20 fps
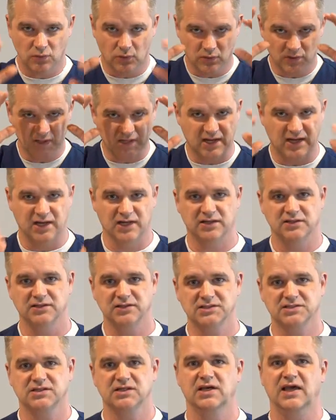or
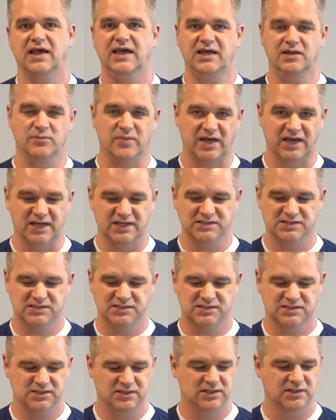goggles and
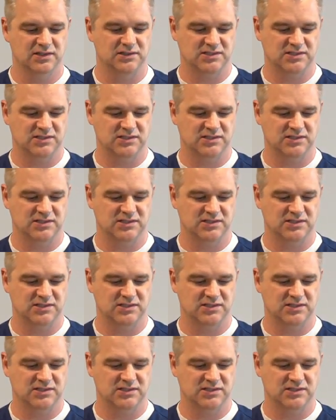masks,